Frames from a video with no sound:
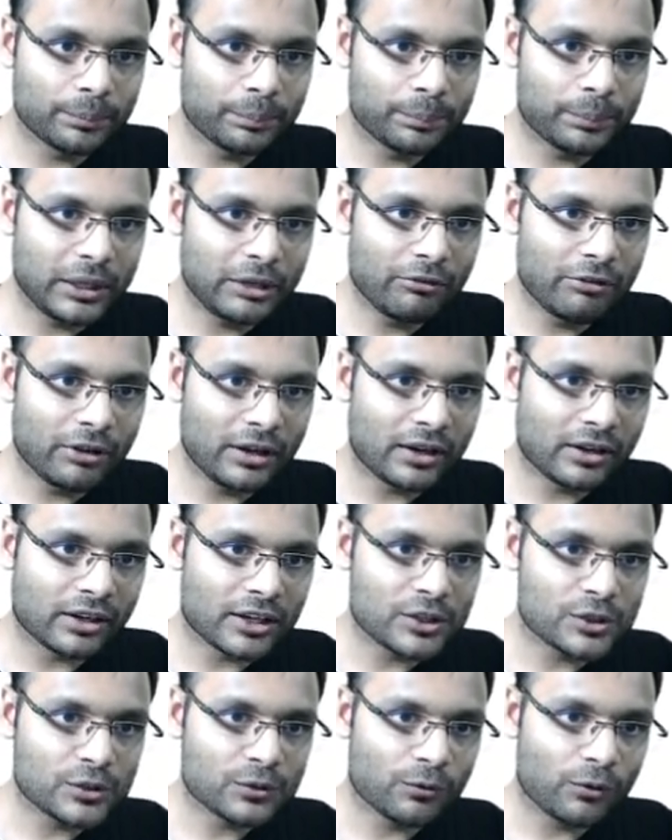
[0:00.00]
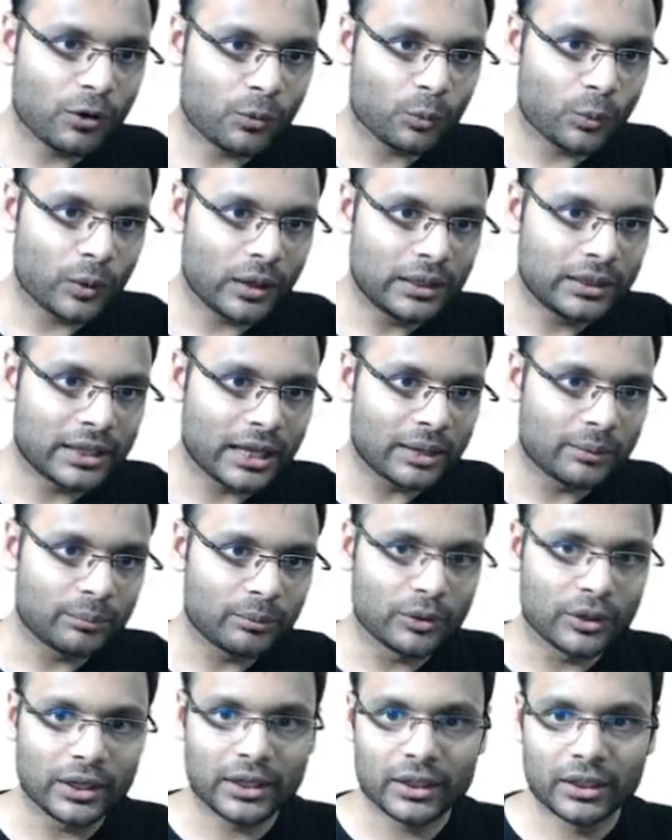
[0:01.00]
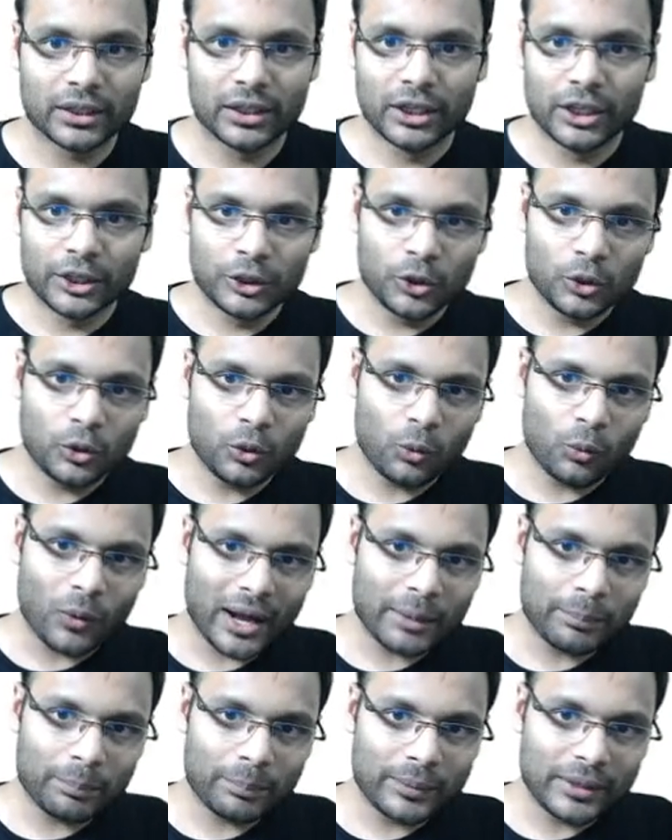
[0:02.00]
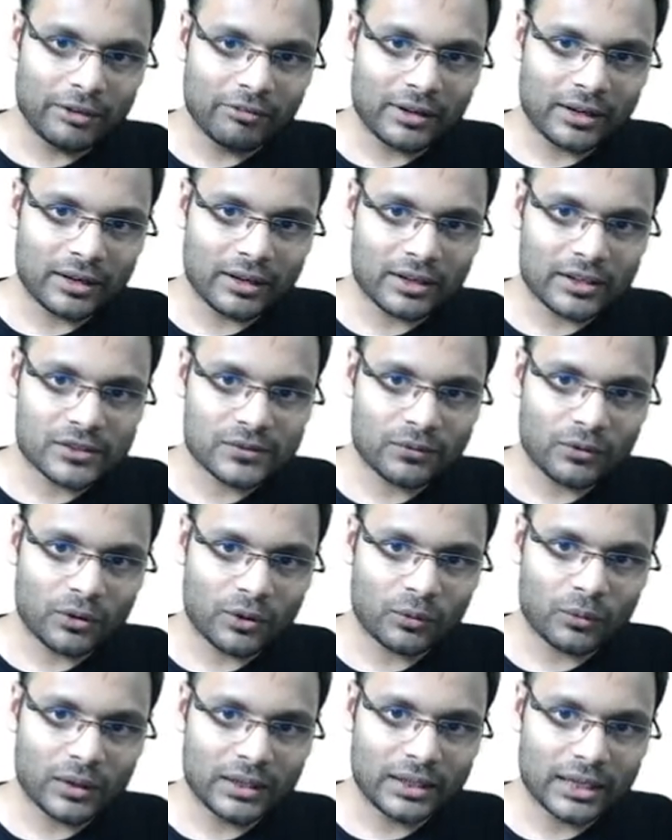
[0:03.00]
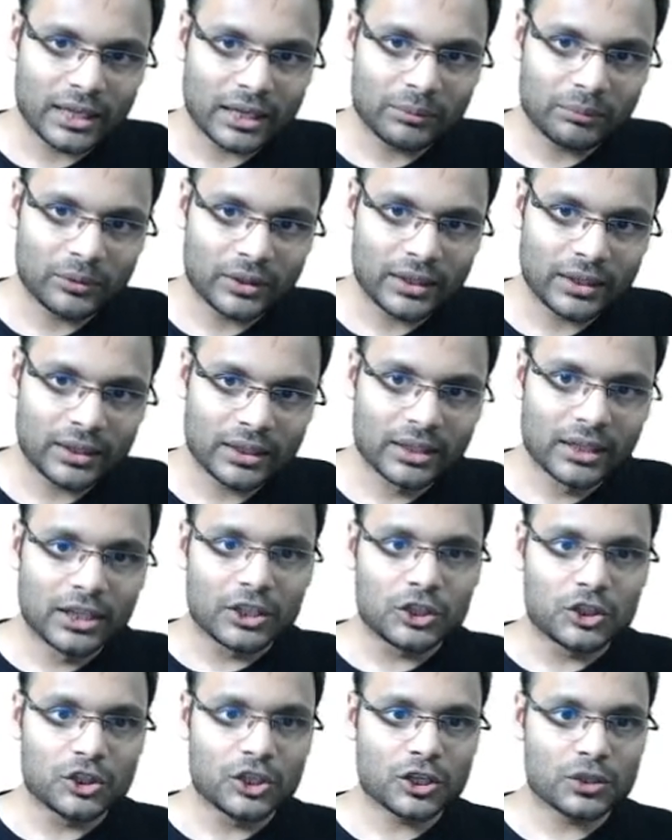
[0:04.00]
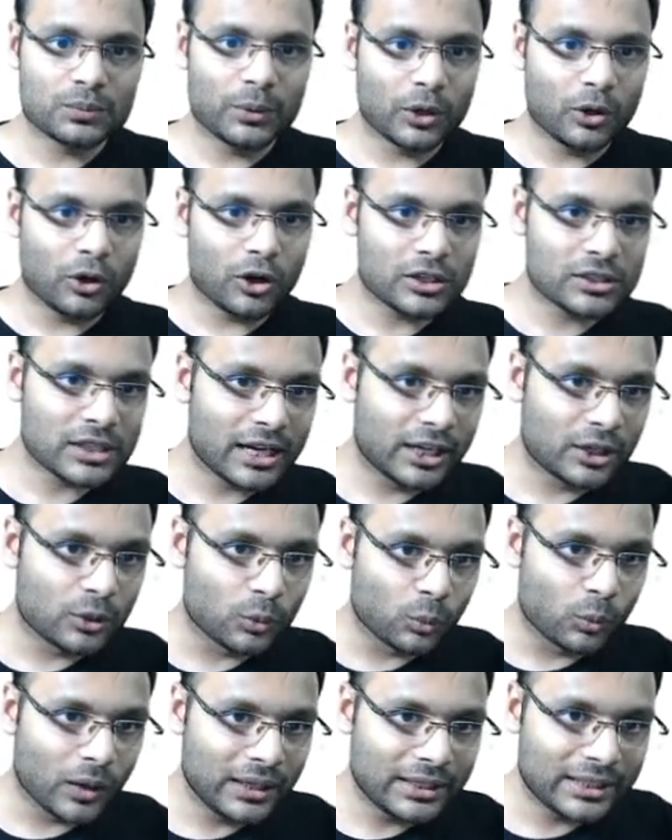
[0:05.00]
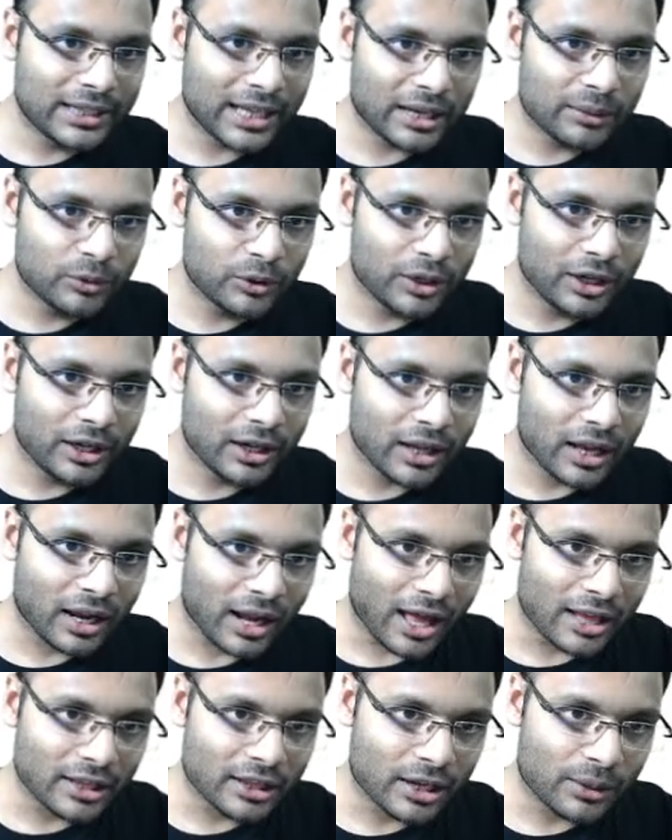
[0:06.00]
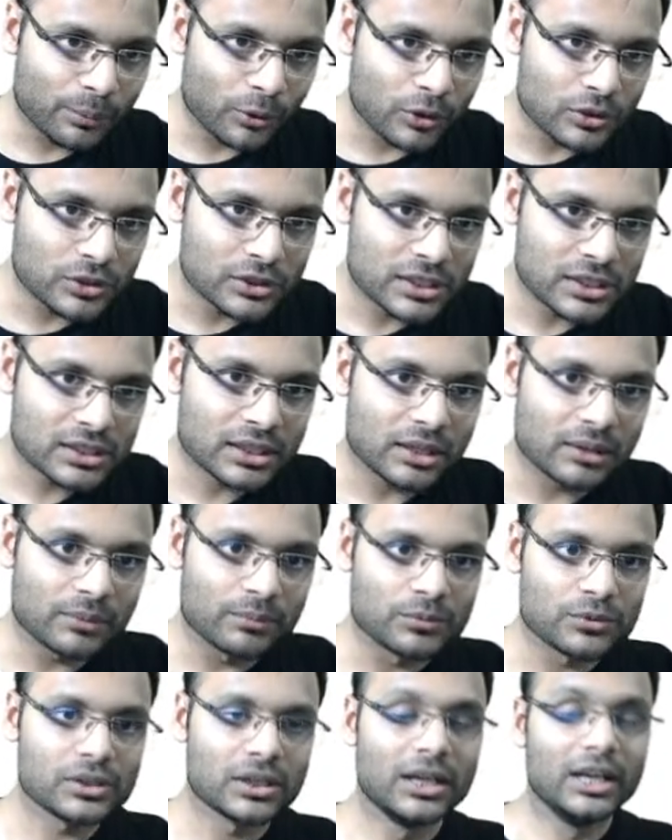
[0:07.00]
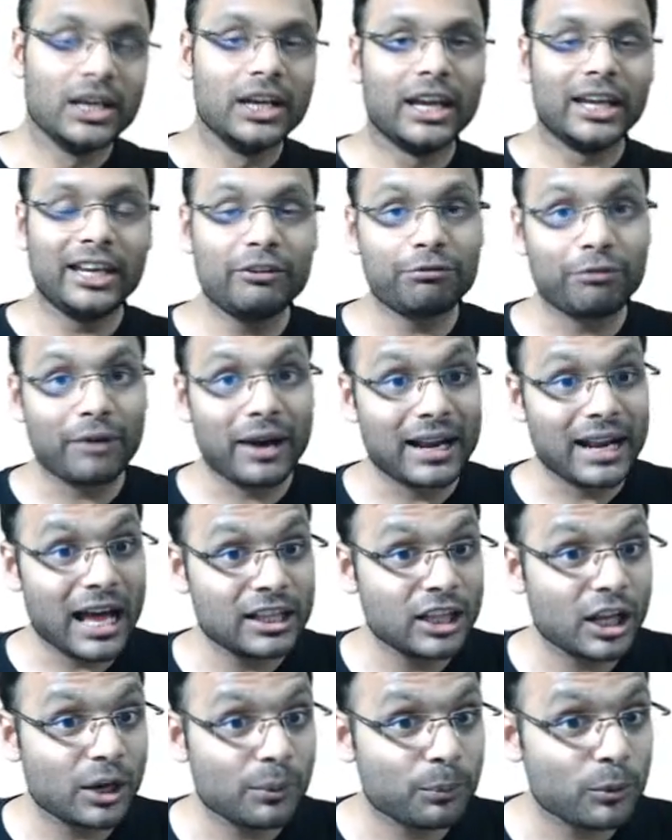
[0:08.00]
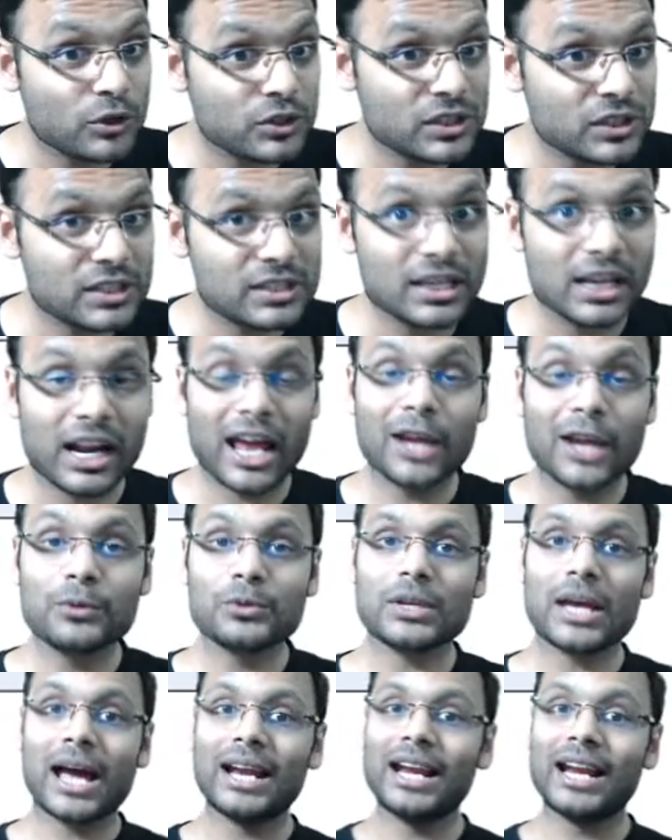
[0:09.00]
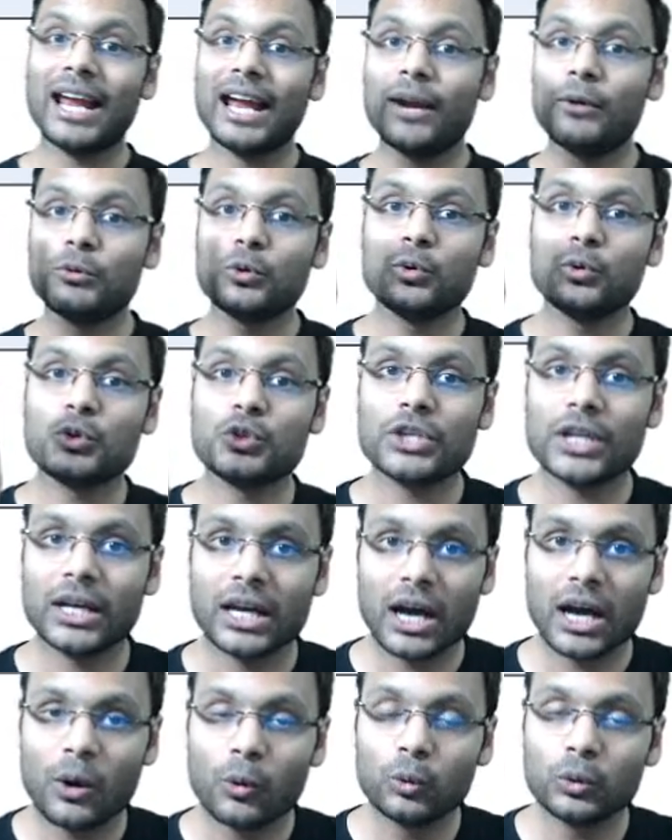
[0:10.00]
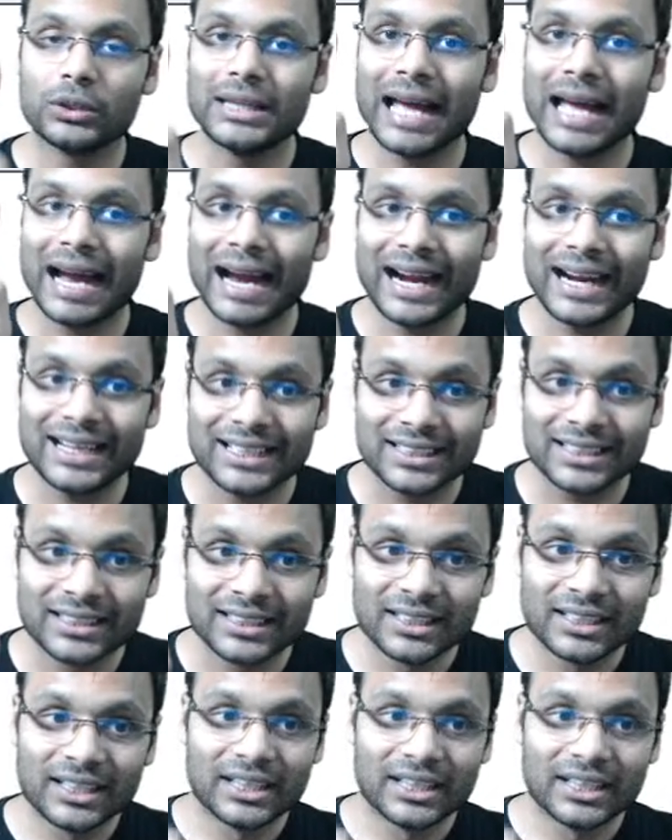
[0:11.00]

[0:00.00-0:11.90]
P1 runs for one time unit. You know why P1 runs for one time unit? Just because at one time unit, another process comes. If another process arrives, I'll have to check out that